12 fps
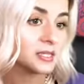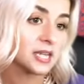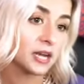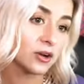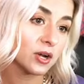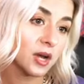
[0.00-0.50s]

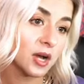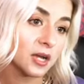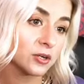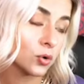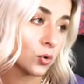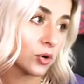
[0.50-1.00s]

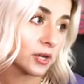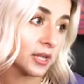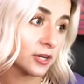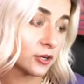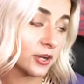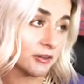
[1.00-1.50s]
tarragon,
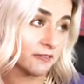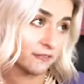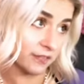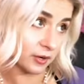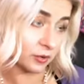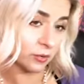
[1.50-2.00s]
coriander, and
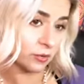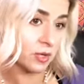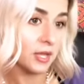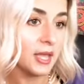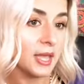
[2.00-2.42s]
fennel.